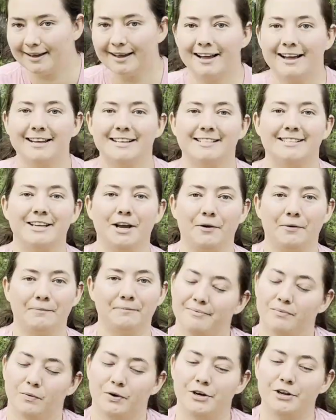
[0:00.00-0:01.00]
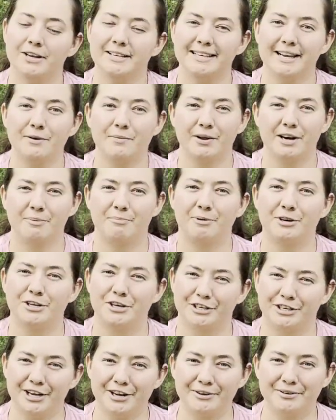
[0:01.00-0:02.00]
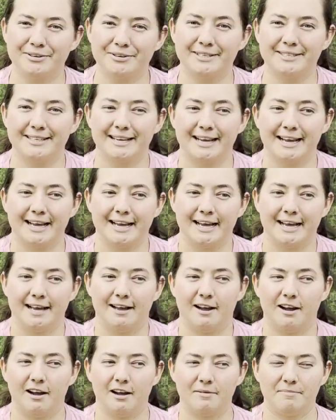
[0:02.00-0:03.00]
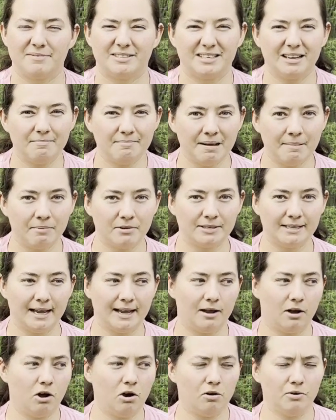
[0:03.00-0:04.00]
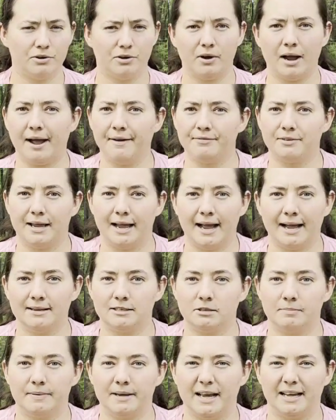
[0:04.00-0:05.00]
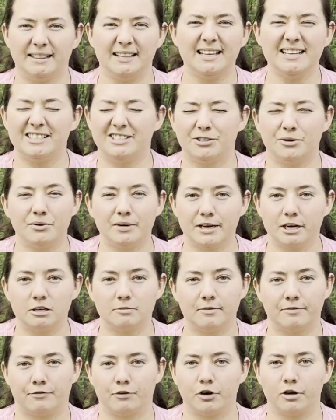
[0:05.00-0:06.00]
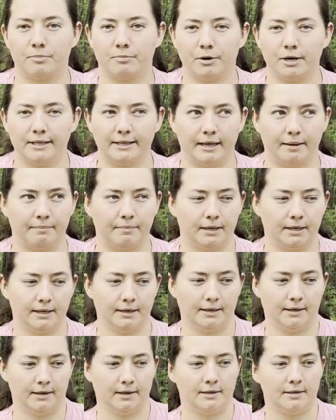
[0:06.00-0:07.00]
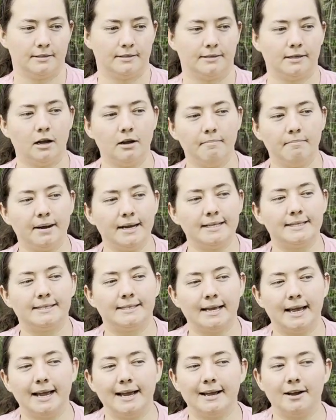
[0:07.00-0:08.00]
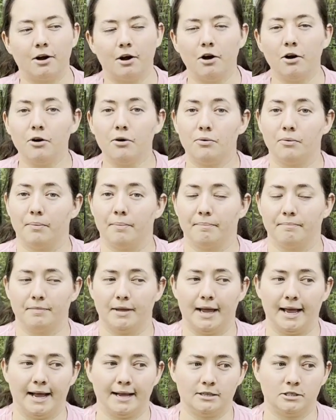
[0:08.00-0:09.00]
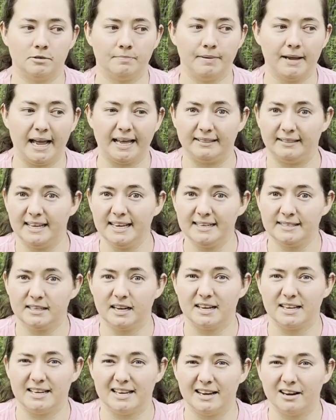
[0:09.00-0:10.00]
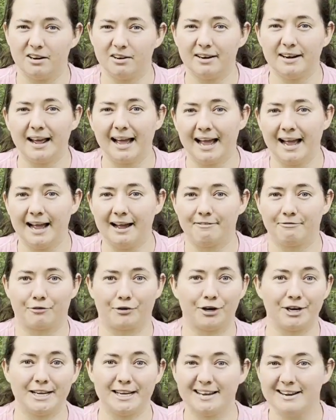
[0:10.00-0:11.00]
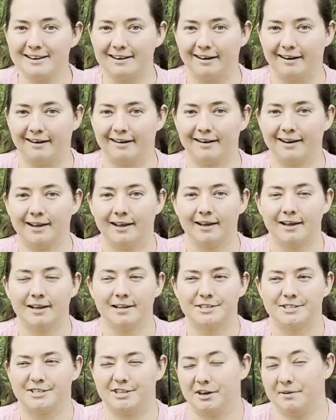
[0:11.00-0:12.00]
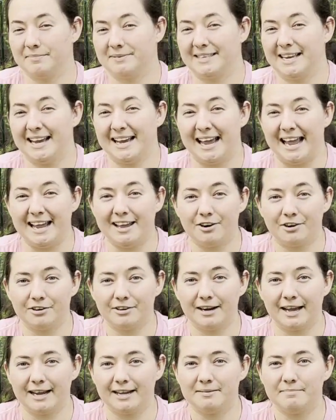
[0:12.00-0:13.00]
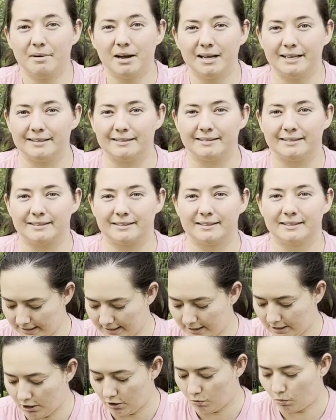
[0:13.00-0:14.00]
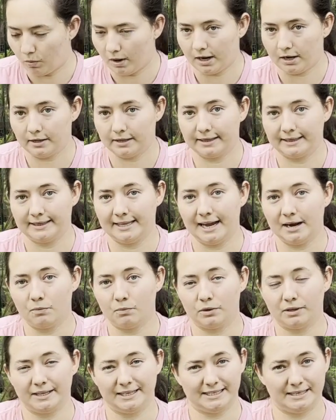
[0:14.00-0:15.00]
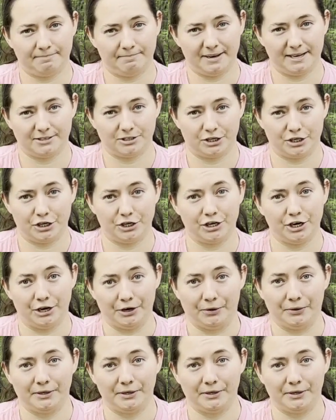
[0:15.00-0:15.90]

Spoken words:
So when you decide you want to breed your does, some people say, oh, it has to be at least 2 years before you breed them. Some might say, oh, it has to be at least 1.5 years or a year. Some say 8 or 9 months. Well, that really depends on your doe.